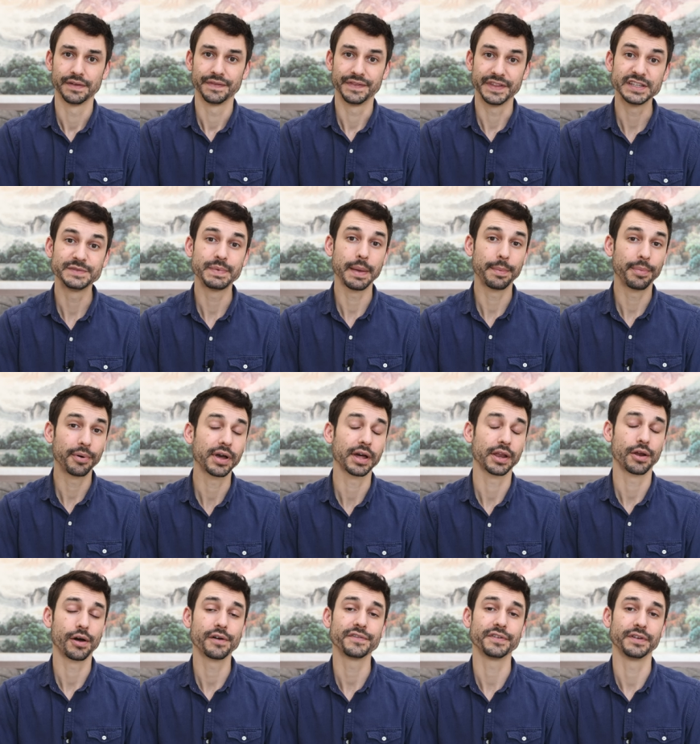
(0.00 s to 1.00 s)
These people can
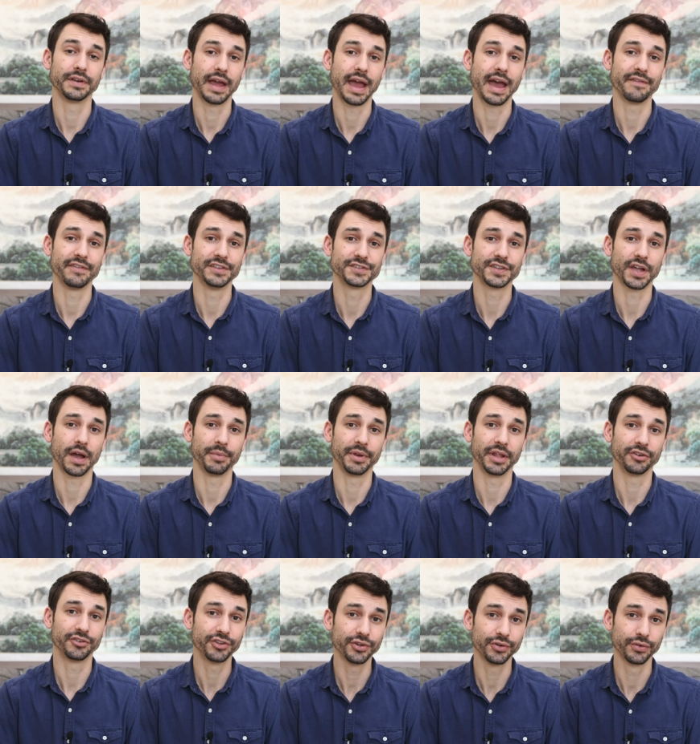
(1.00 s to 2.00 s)
often have
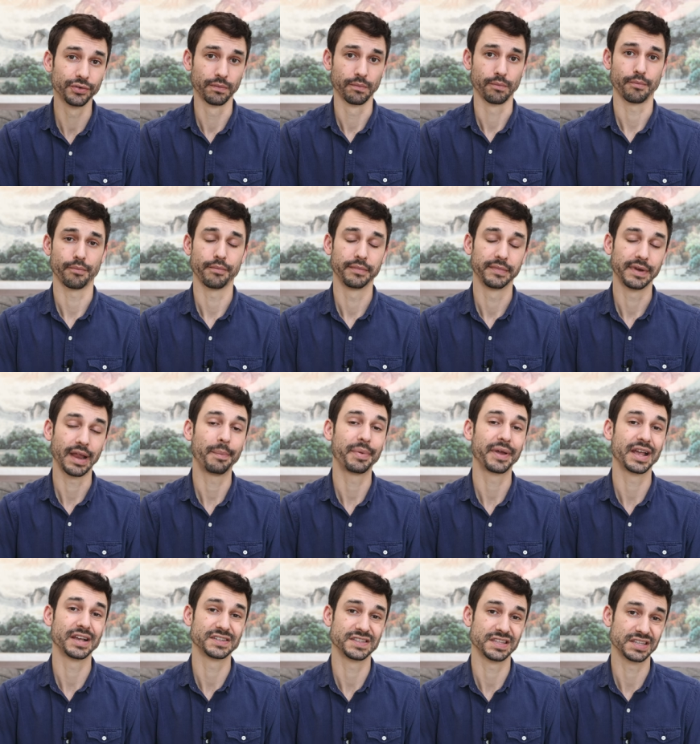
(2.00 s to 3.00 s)
insomnia too, not
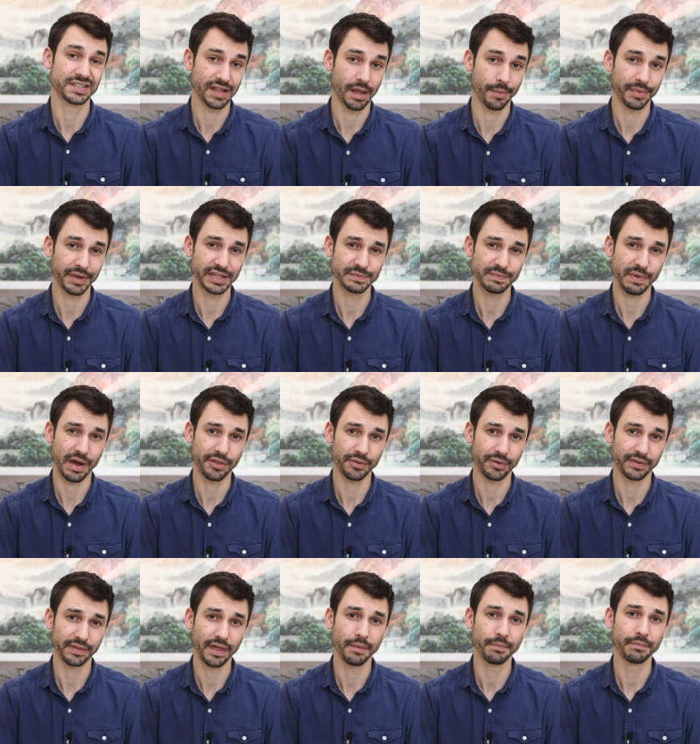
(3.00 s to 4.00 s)
because the stomach is
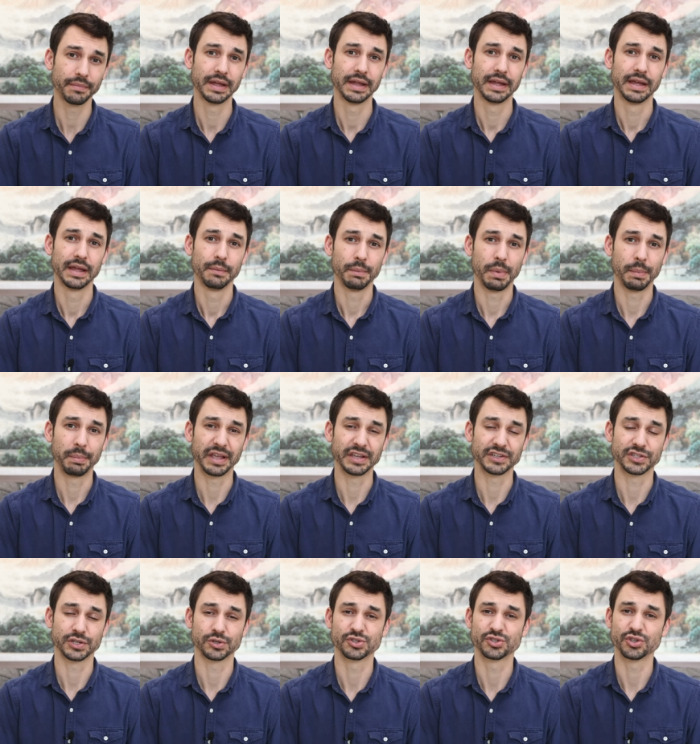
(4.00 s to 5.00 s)
bothering them, but because
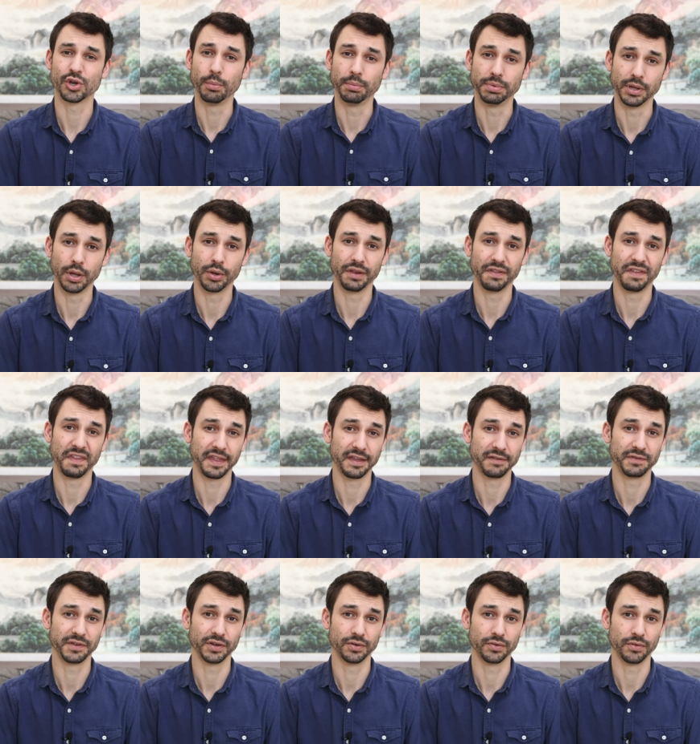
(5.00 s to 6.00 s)
they're so bloated that they
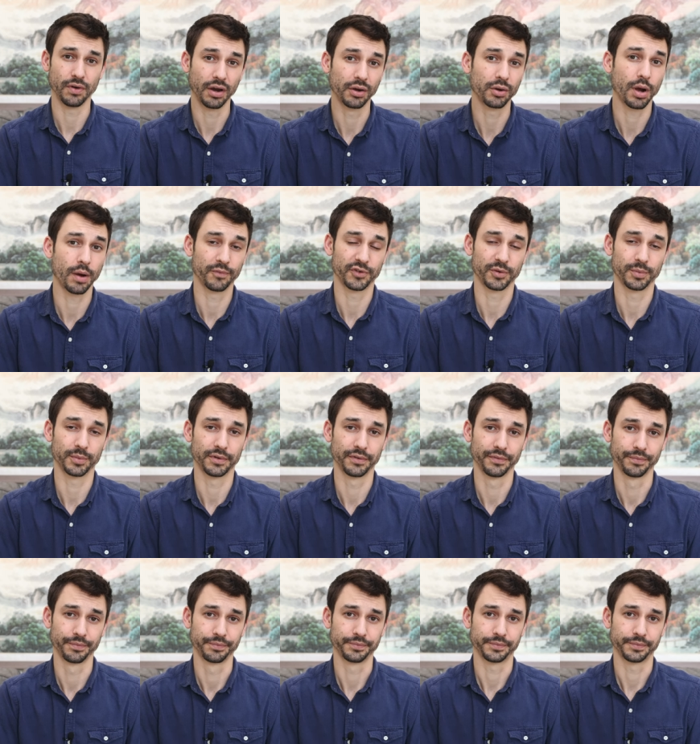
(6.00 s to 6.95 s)
feel uncomfortable.